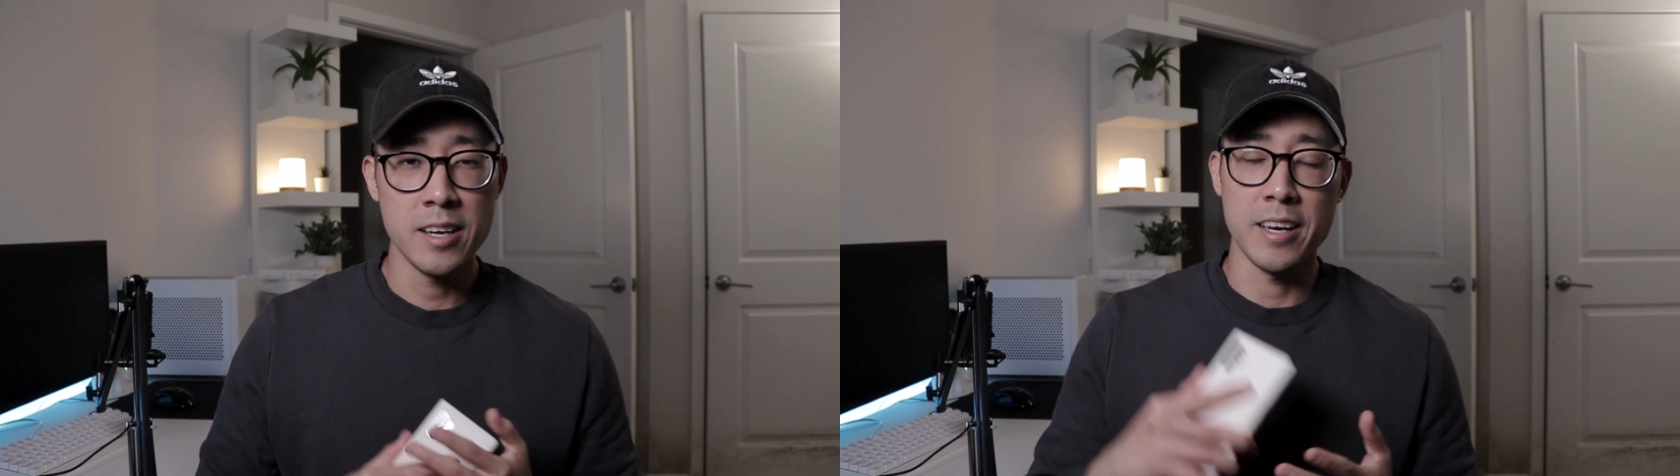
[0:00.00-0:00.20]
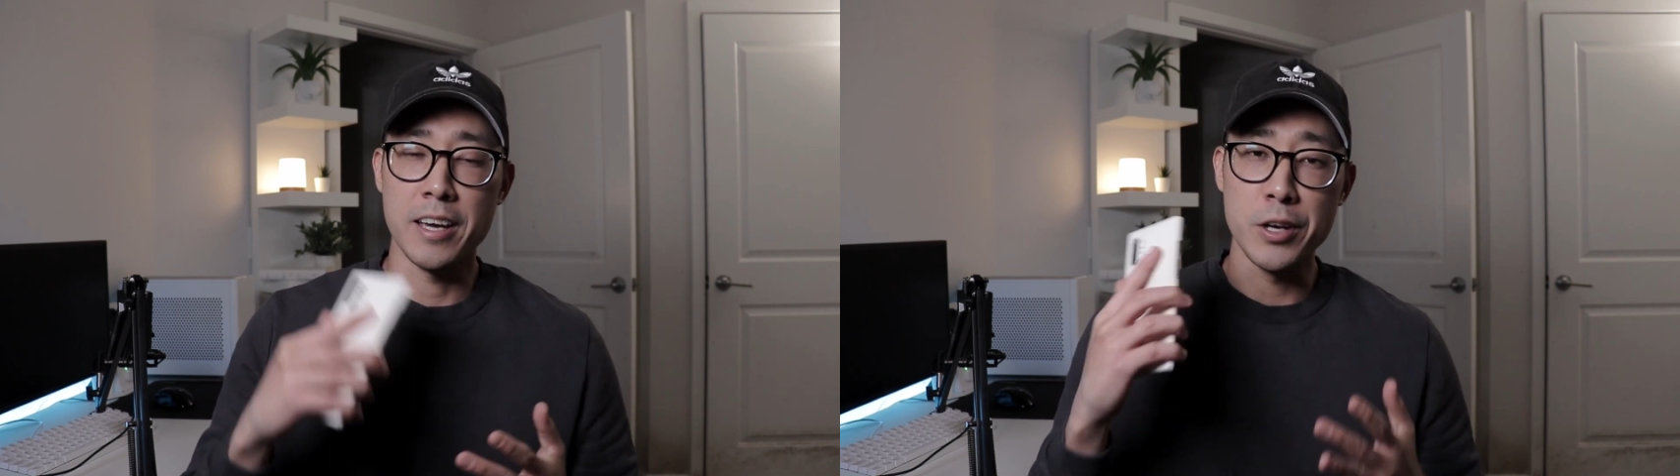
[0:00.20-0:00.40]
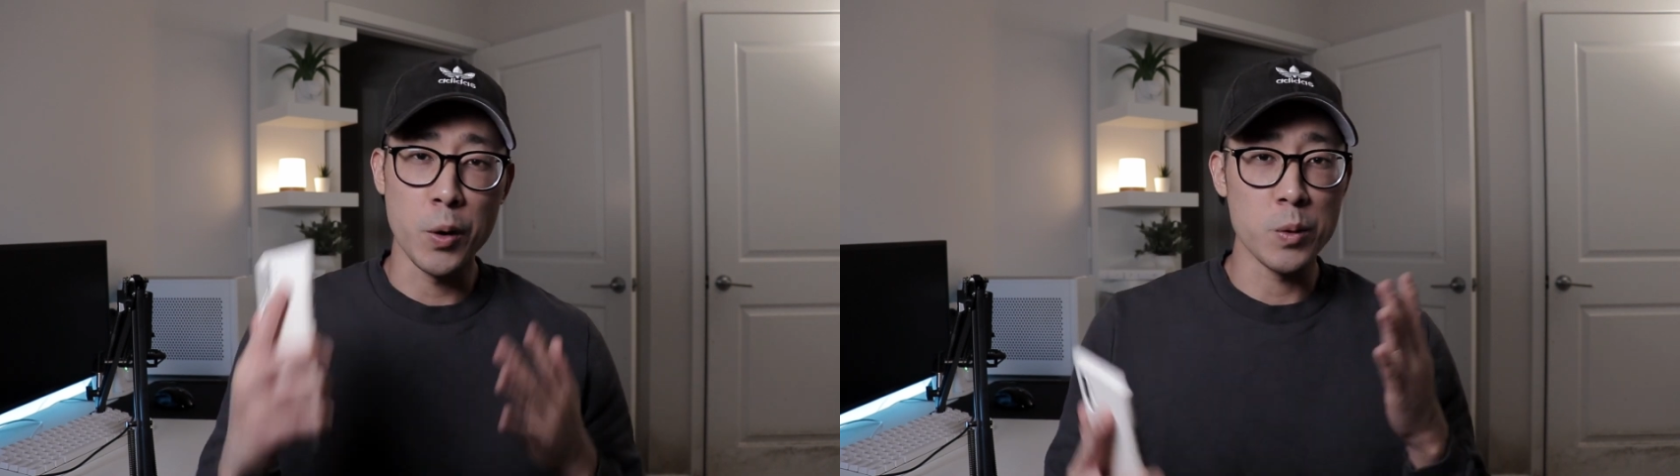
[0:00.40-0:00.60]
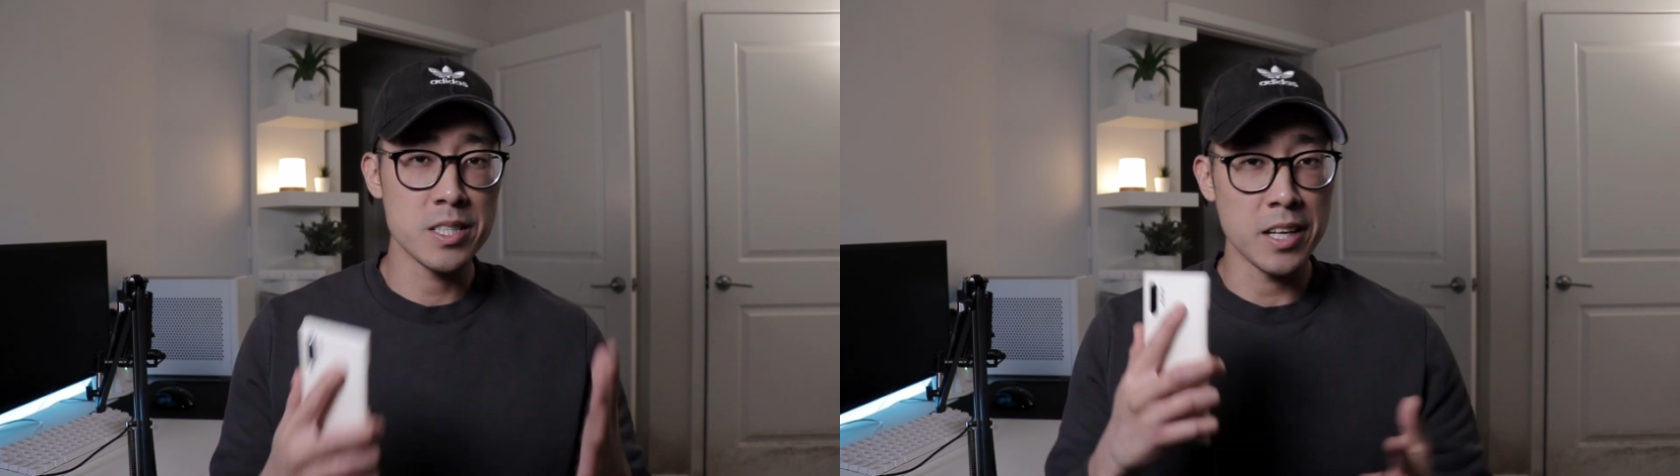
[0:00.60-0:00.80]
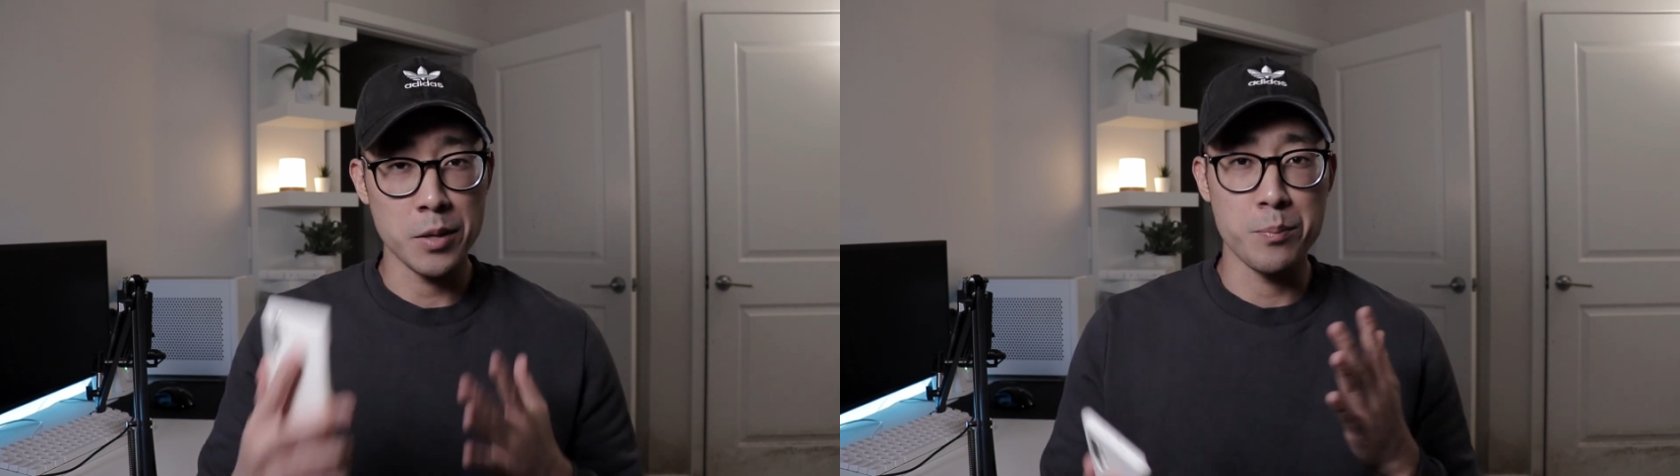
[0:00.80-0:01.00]
And no,
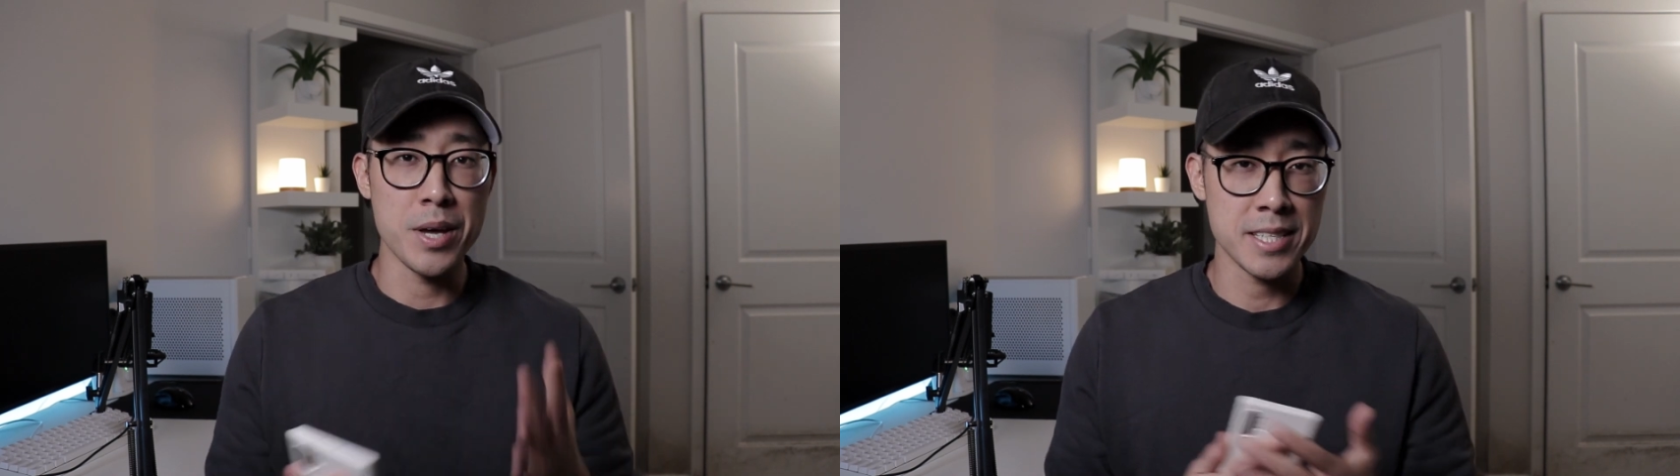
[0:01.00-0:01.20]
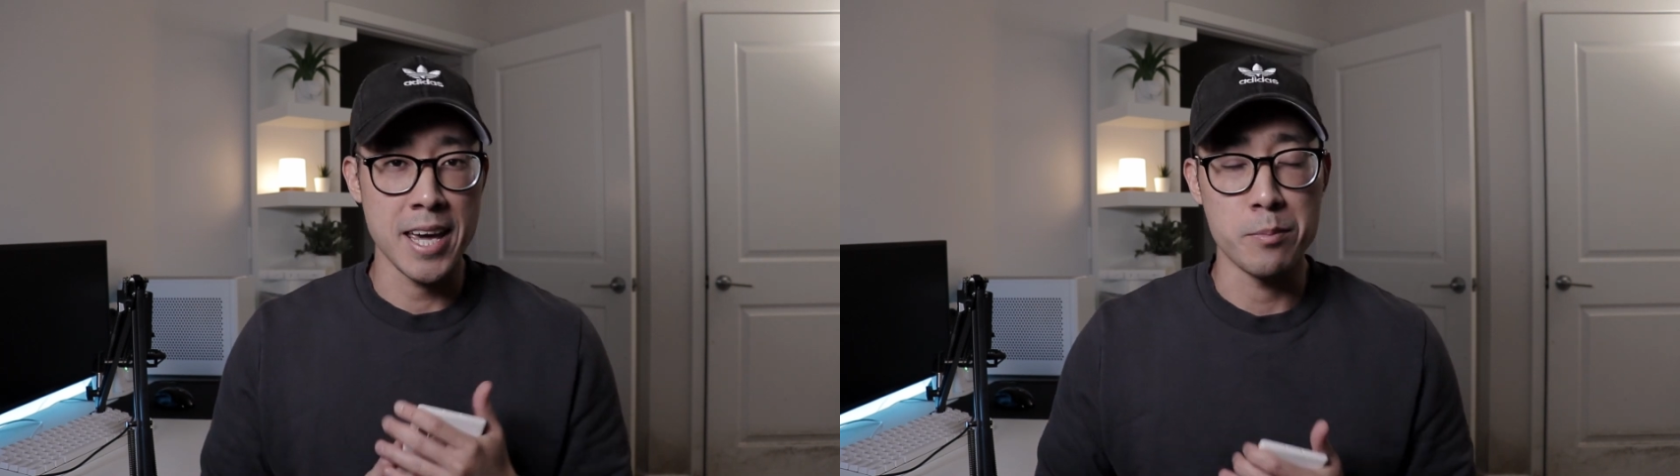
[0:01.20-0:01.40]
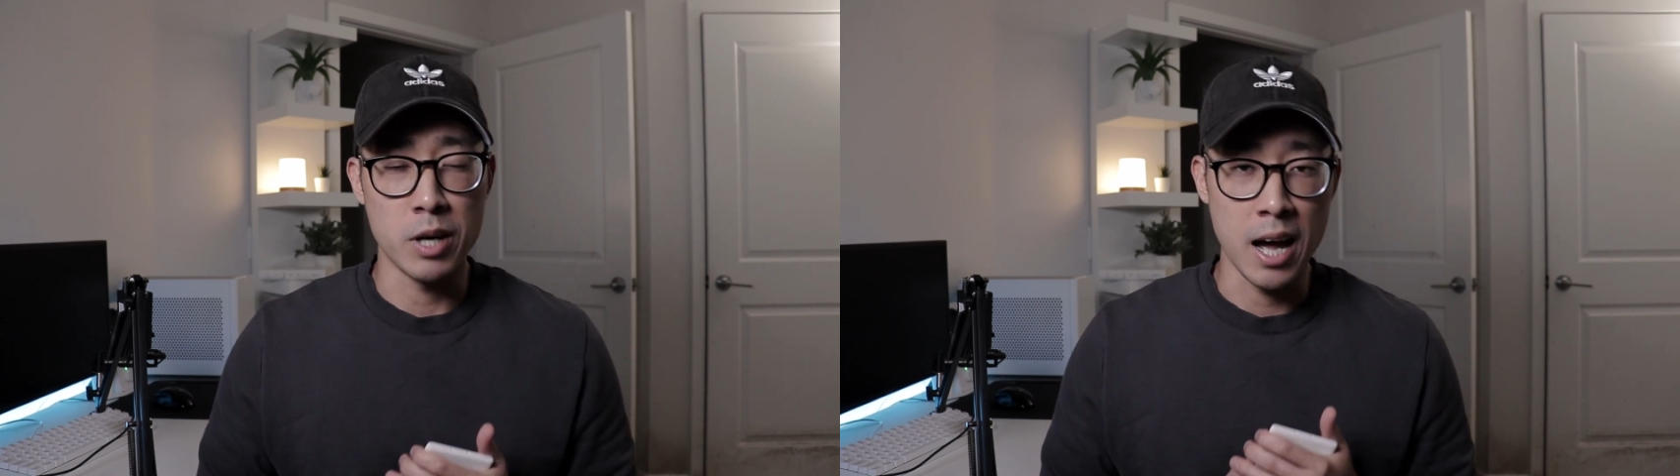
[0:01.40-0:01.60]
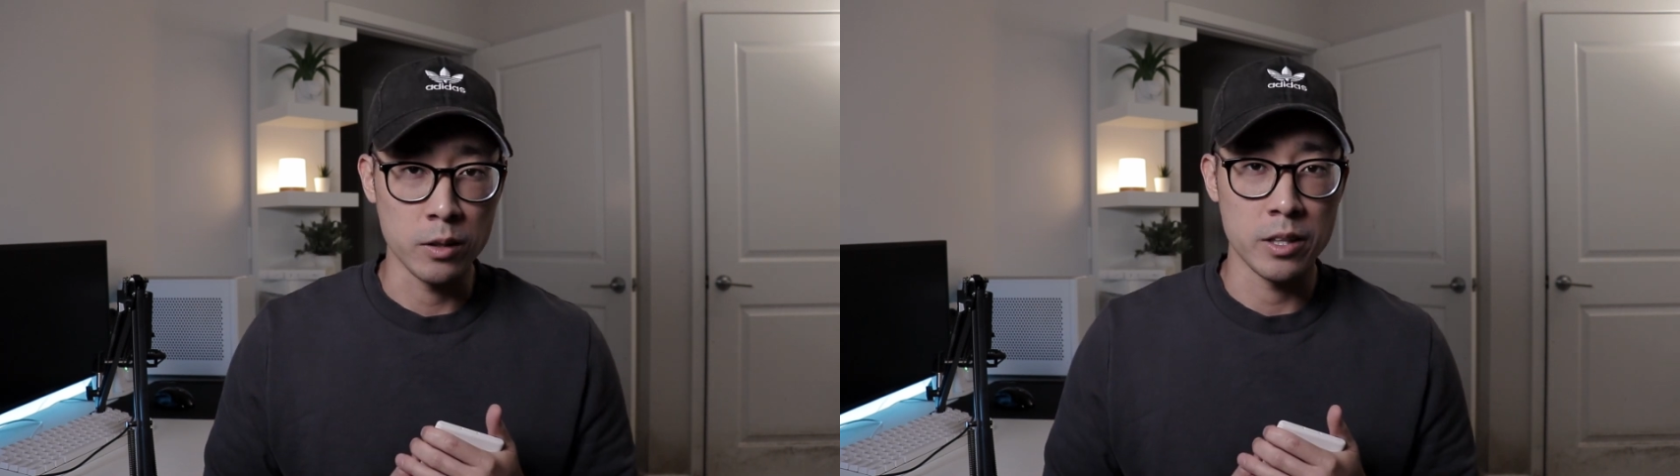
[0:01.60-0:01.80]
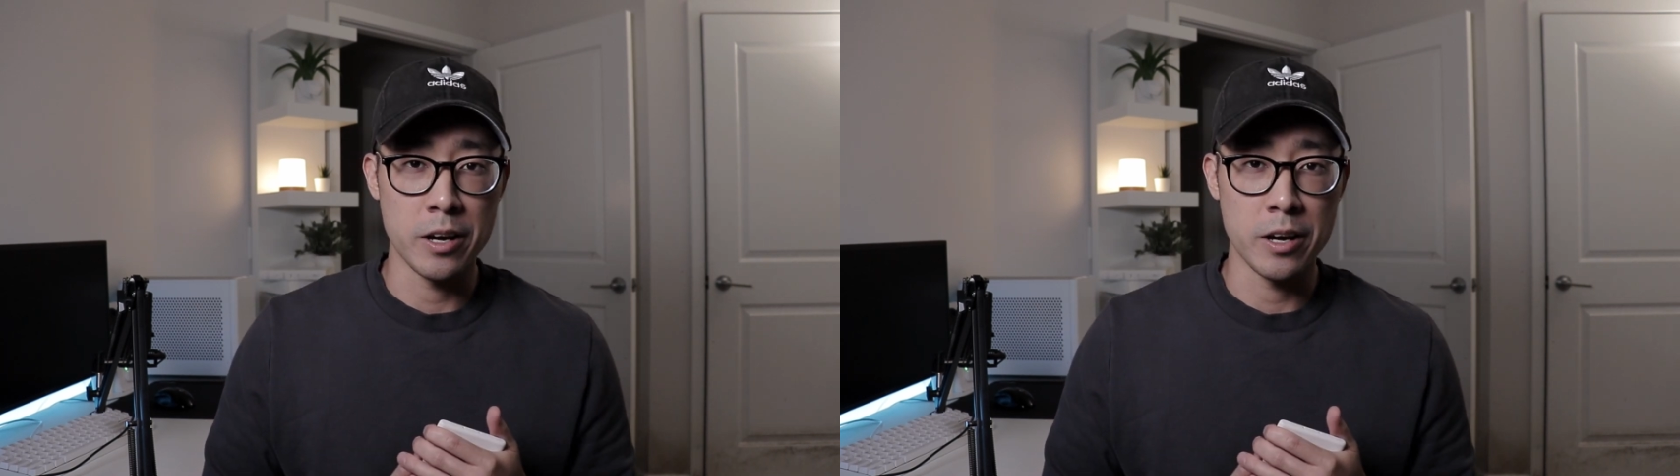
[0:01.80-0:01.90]
it's not the best camera out